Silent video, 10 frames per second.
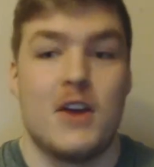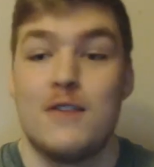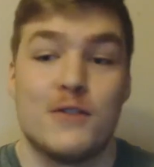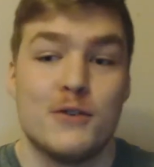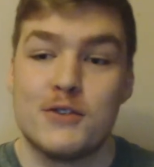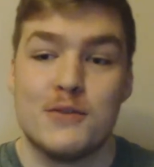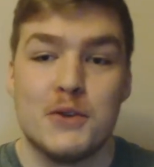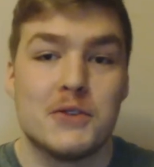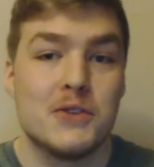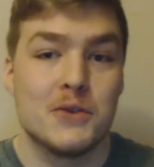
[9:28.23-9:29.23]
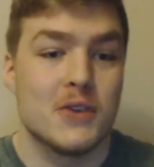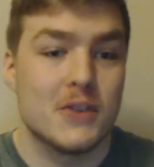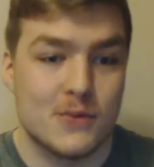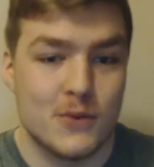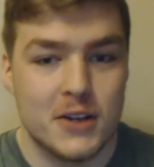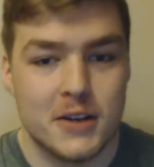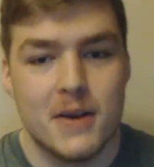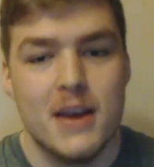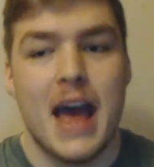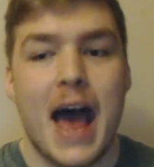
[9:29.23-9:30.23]
influencing me to do this
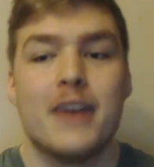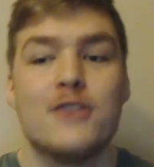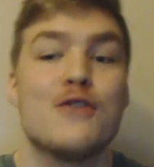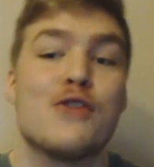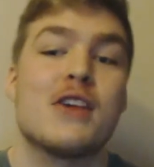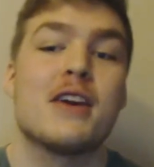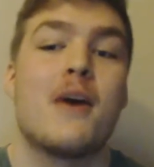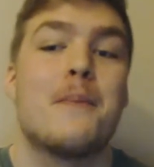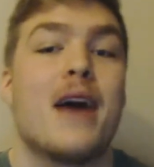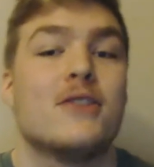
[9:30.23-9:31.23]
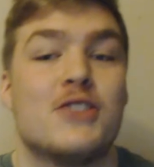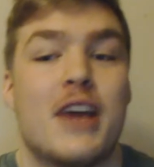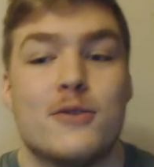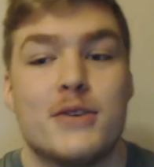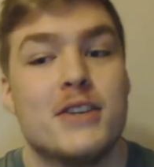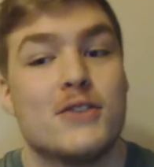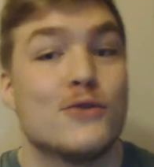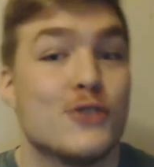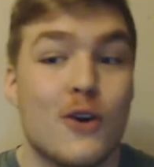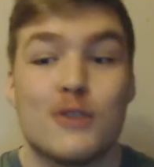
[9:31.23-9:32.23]
really. And another thing about his channel is
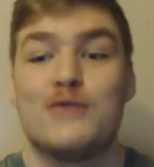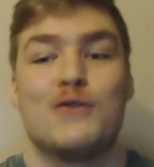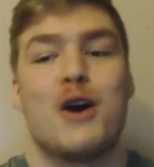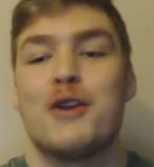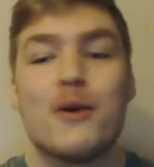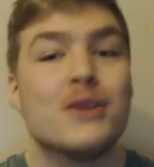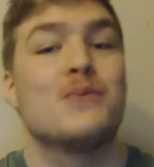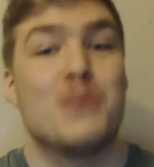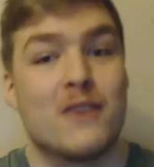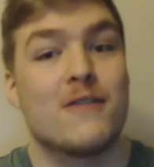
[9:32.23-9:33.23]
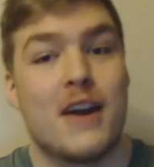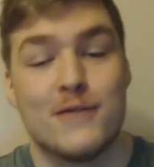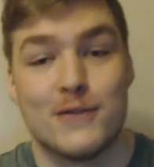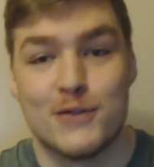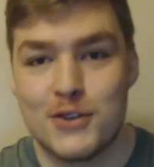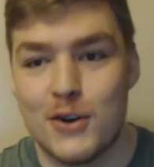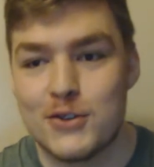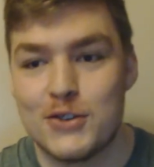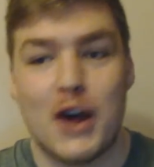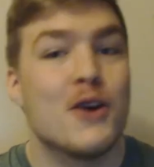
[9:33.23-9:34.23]
Uncharted 4. I know he's a big fan of
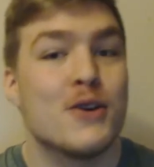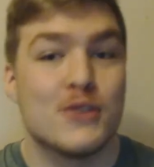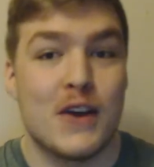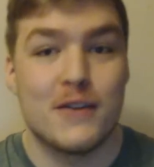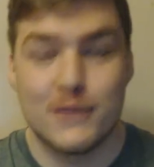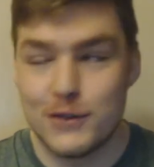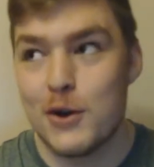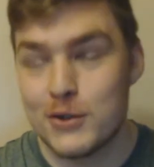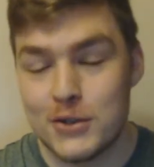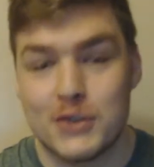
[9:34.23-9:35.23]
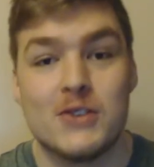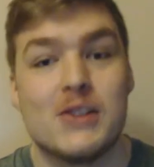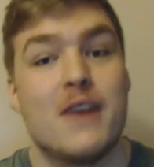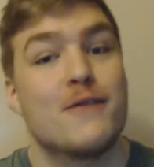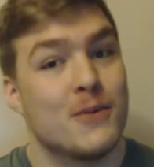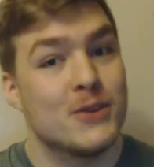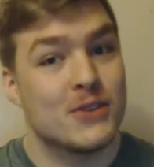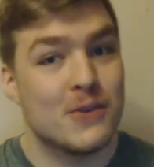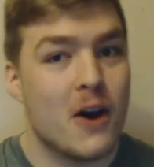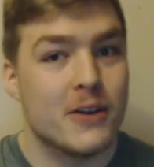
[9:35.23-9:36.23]
Uncharted. I know he's a fan of Uncharted because he left
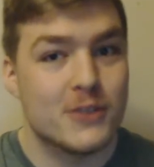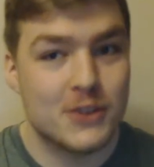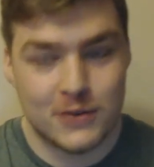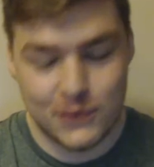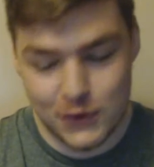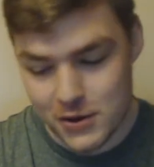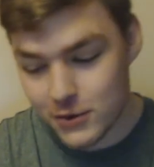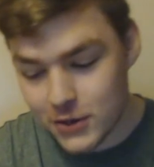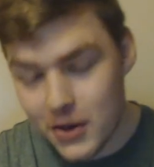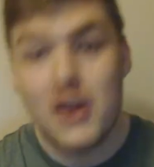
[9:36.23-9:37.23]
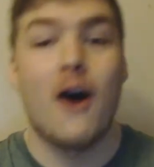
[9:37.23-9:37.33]
comments on my Uncharted videos.